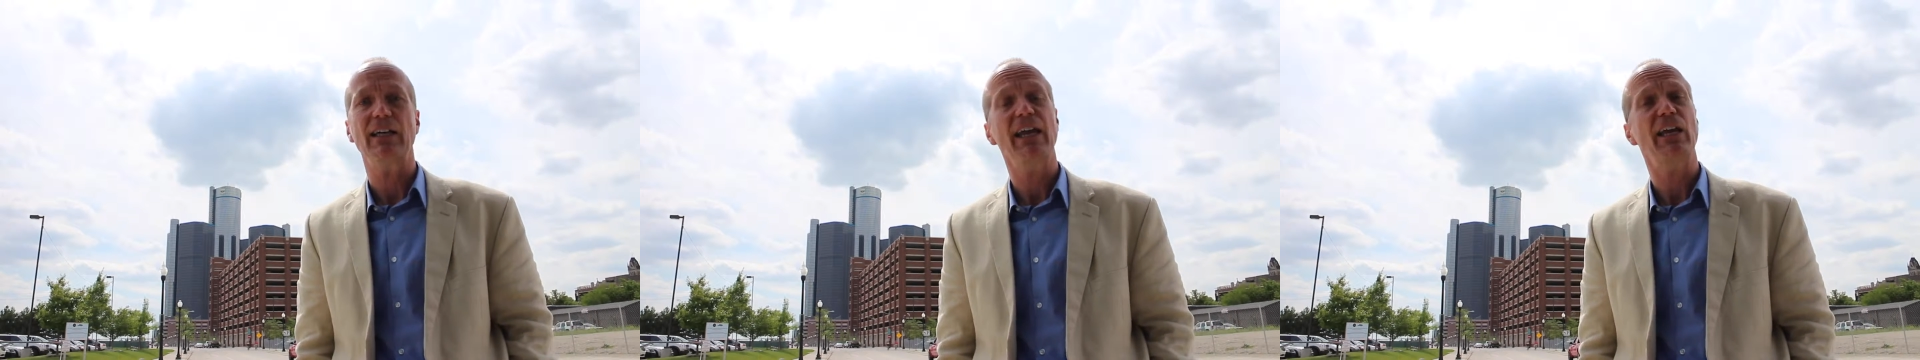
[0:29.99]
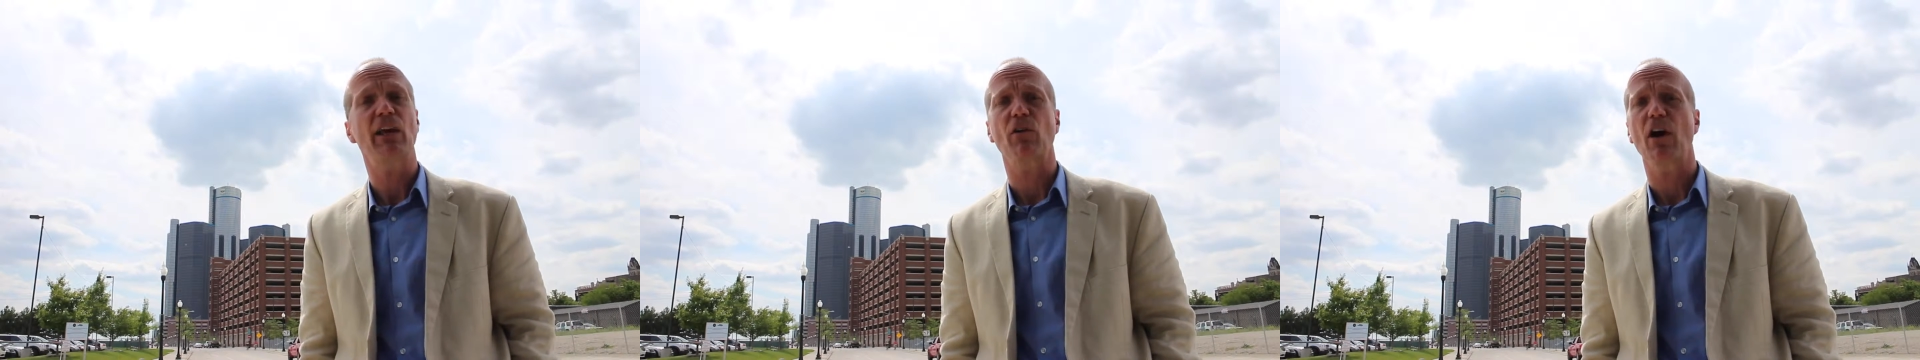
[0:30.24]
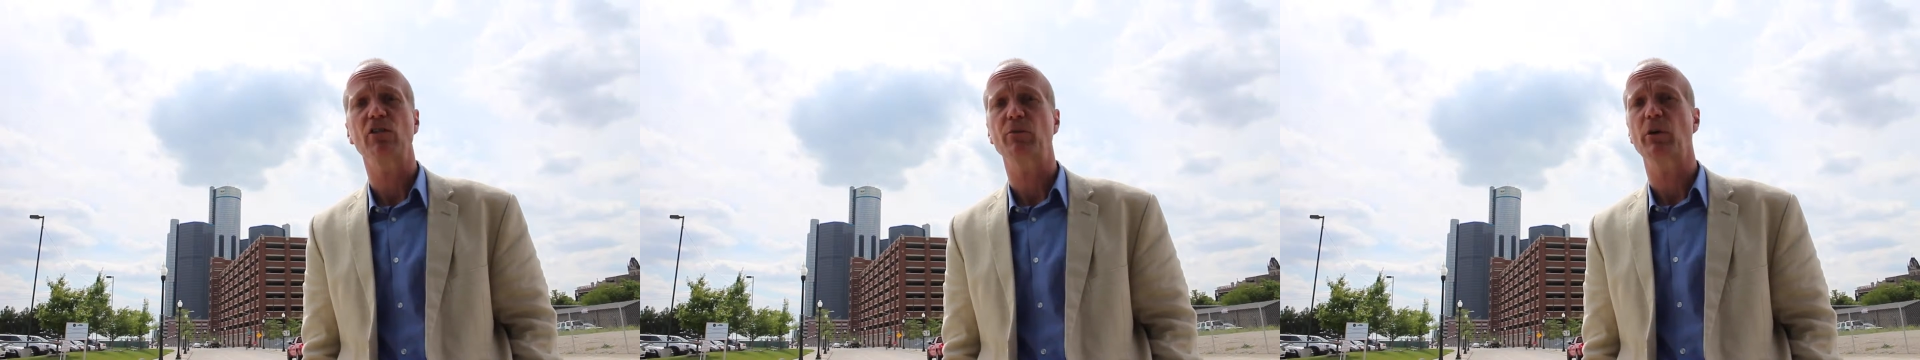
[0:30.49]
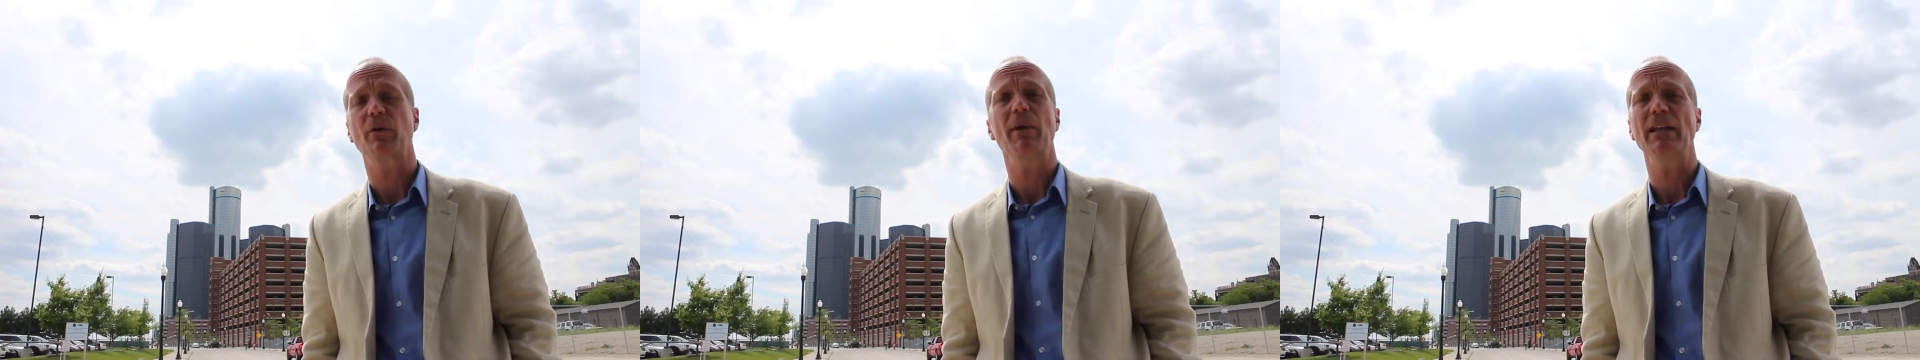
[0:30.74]
Keke
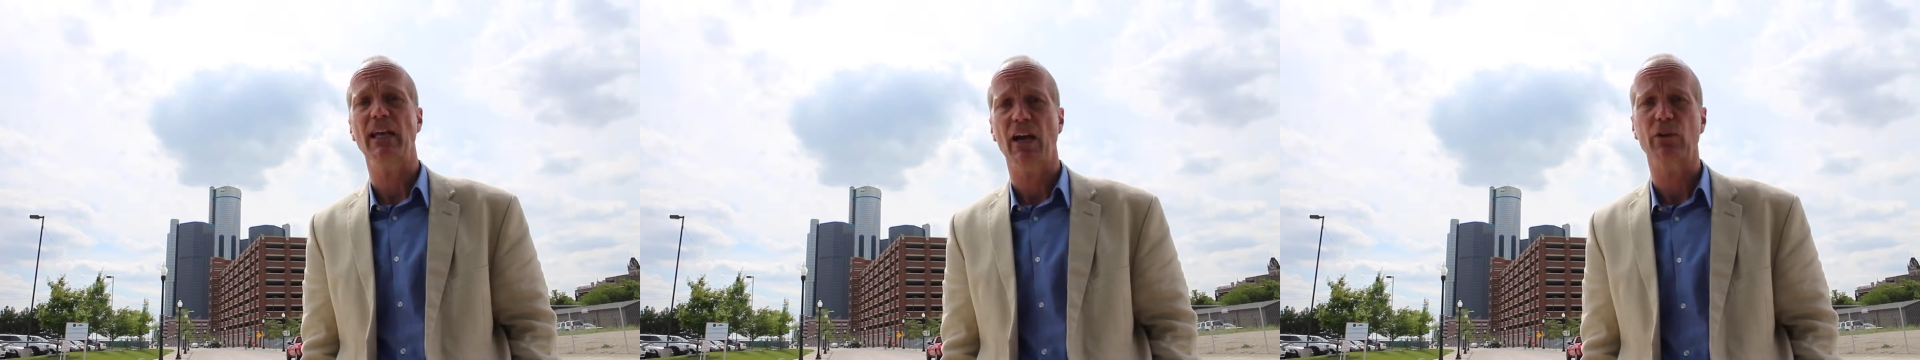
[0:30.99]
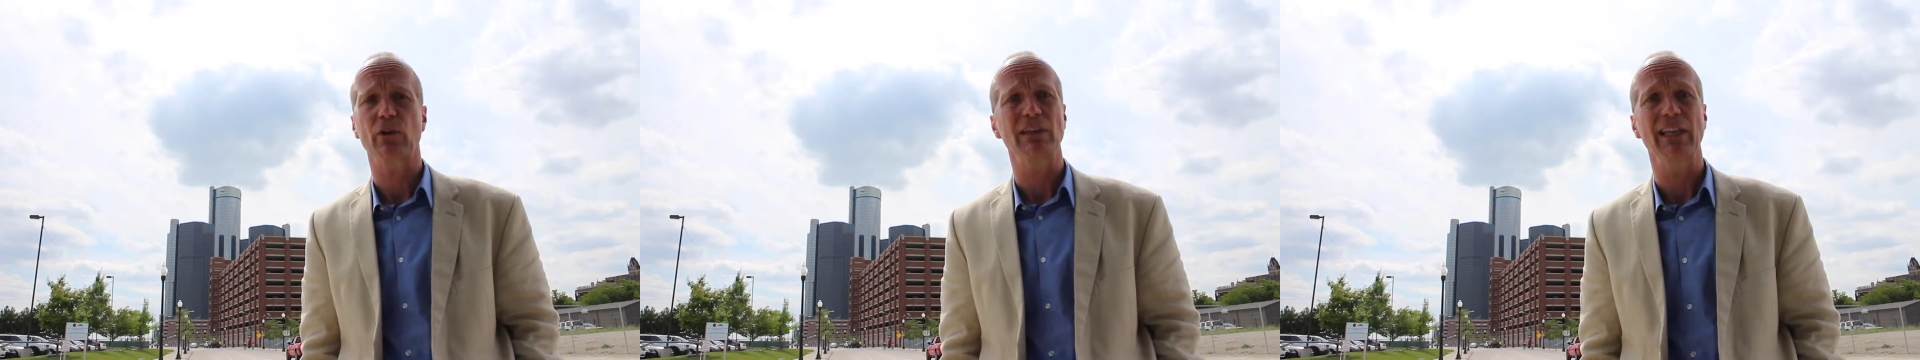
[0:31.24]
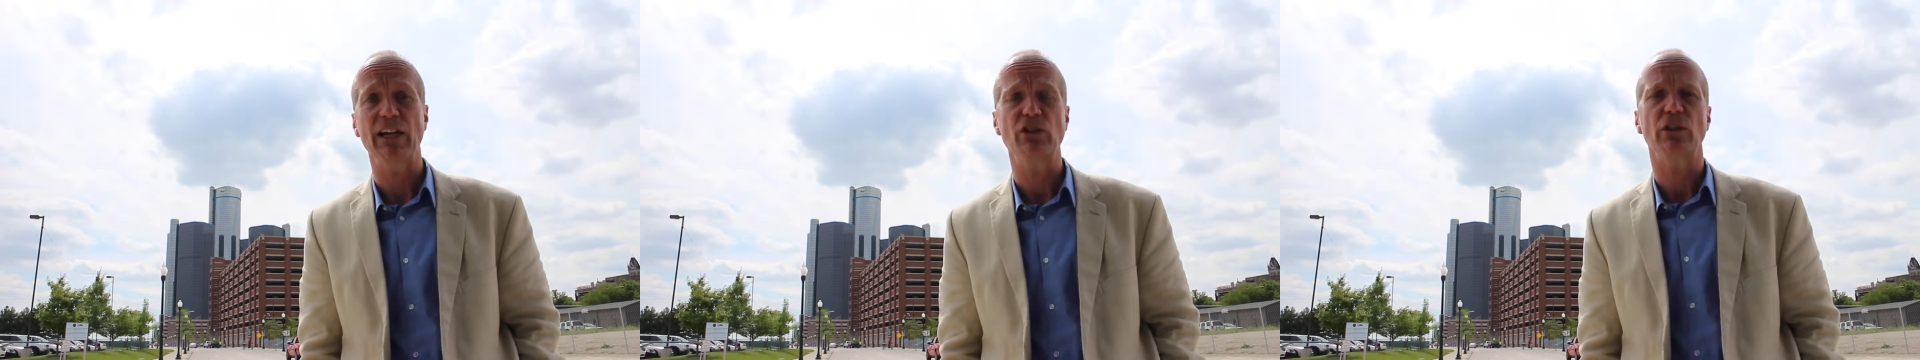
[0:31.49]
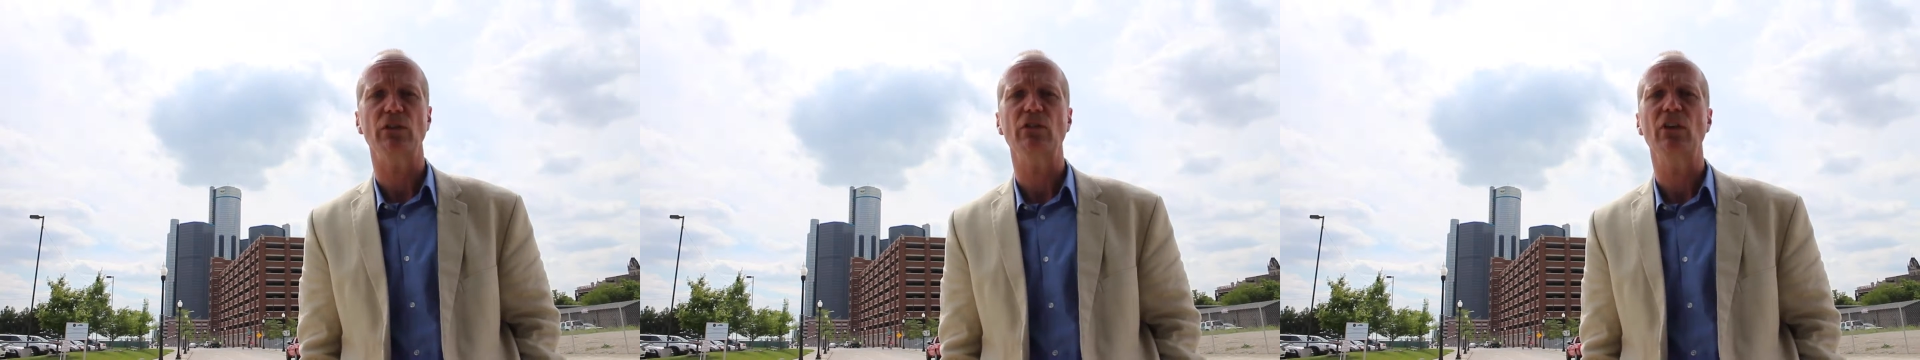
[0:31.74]
Rosberg and many other
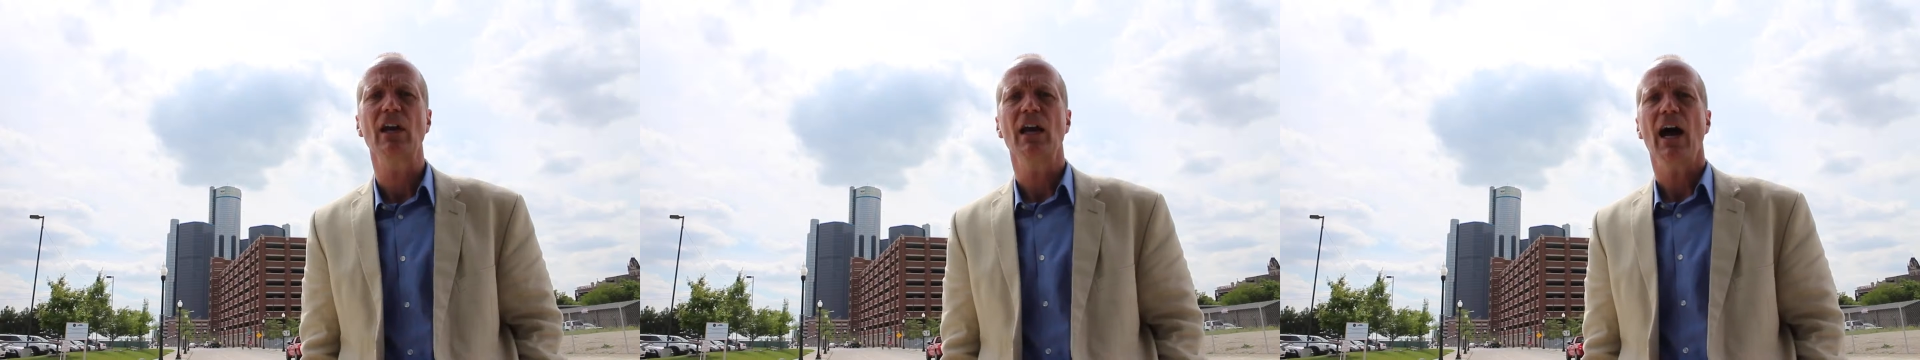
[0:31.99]
legends